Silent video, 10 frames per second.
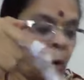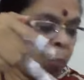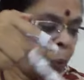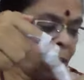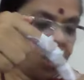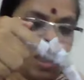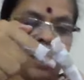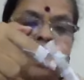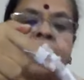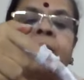you put
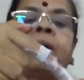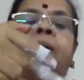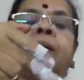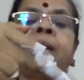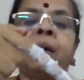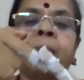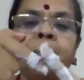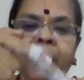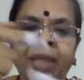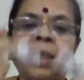a
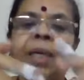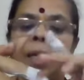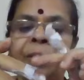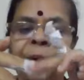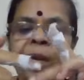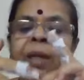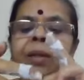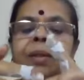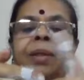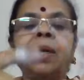methi ring.
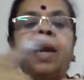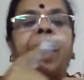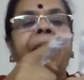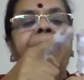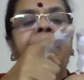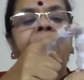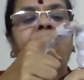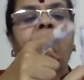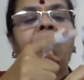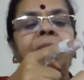And in
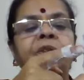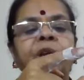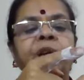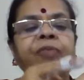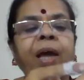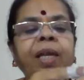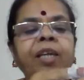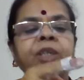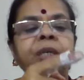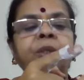all the 3
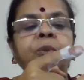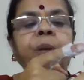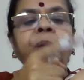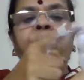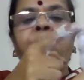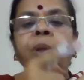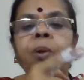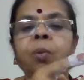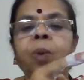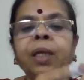phalanges, we put
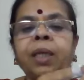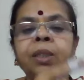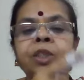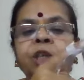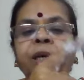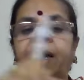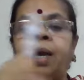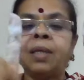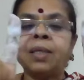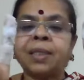1
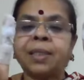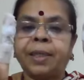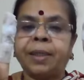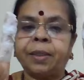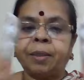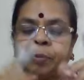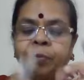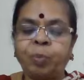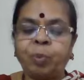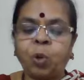chana seed.
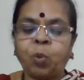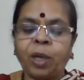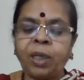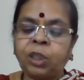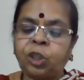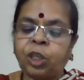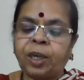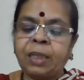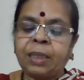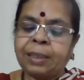We put 1
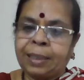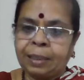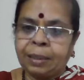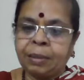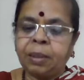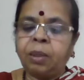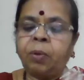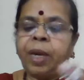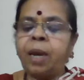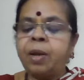chana seed.
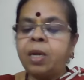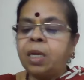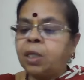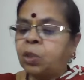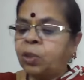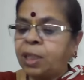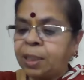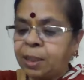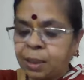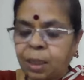Okay. So
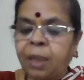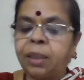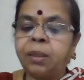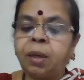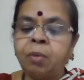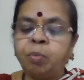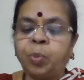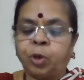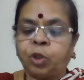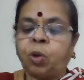this is another
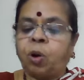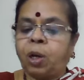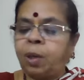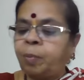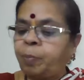protocol.